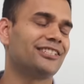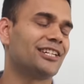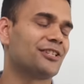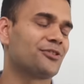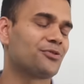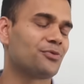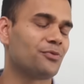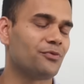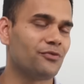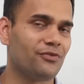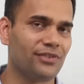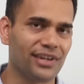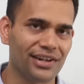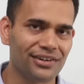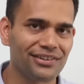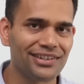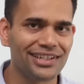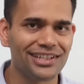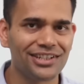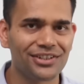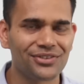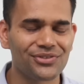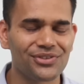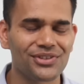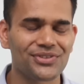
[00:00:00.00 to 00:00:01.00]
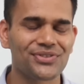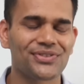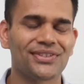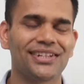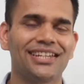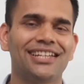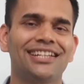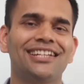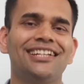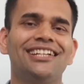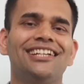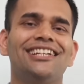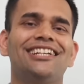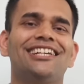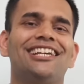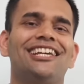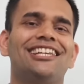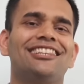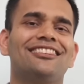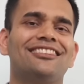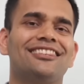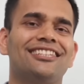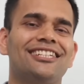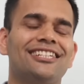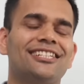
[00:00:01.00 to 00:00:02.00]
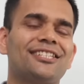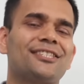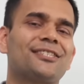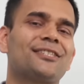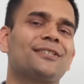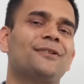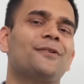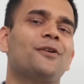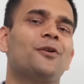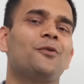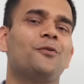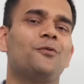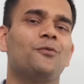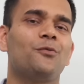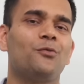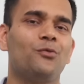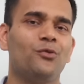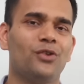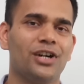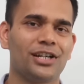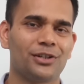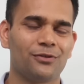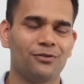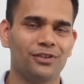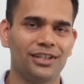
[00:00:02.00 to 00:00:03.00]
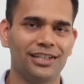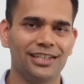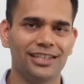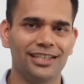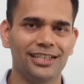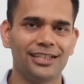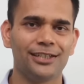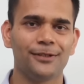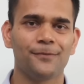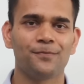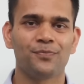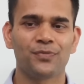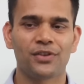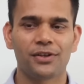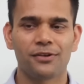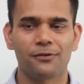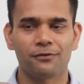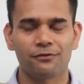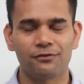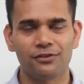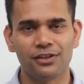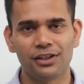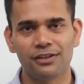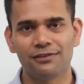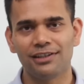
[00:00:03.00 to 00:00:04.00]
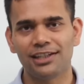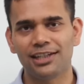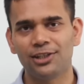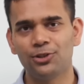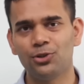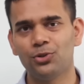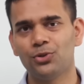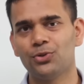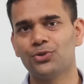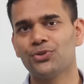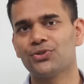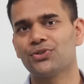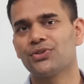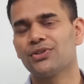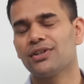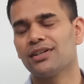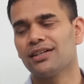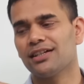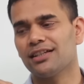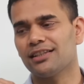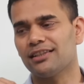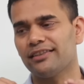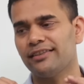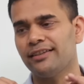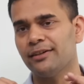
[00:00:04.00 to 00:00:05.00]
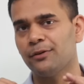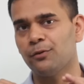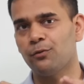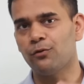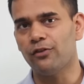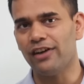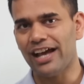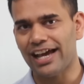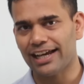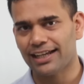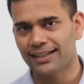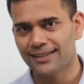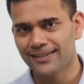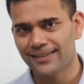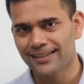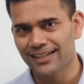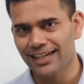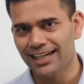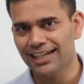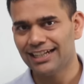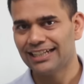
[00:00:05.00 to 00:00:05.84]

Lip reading: That's very interesting. In this, what we need, we will use the wax.